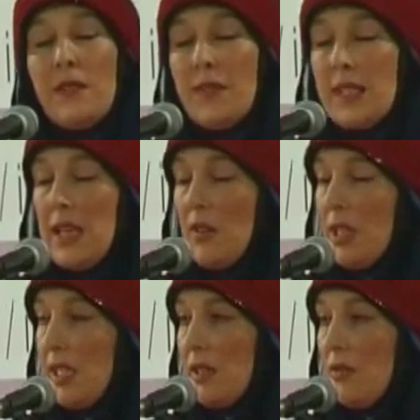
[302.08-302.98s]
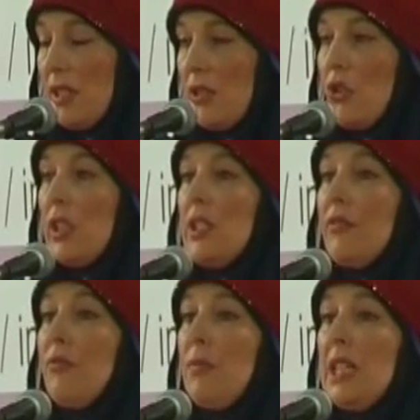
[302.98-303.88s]
of Saudi's
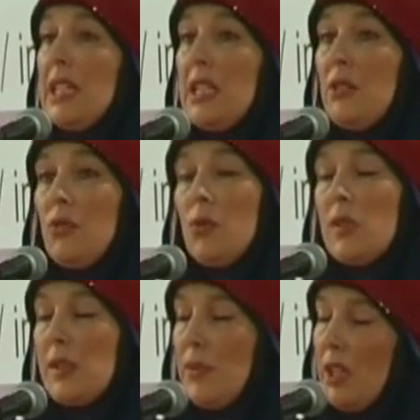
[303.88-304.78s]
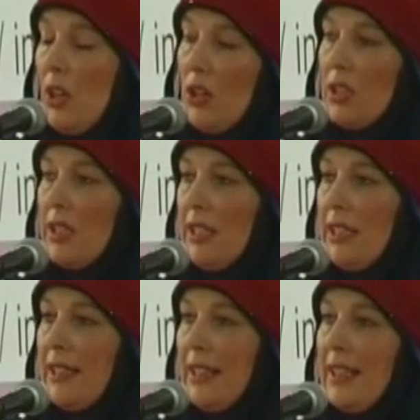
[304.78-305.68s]
restrictive media rules, we
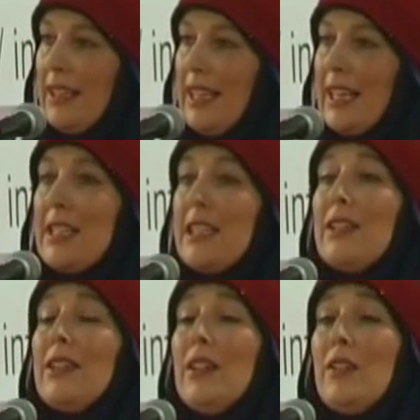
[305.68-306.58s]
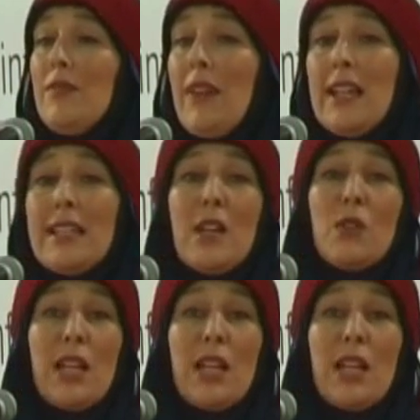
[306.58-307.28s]
hardly get to find out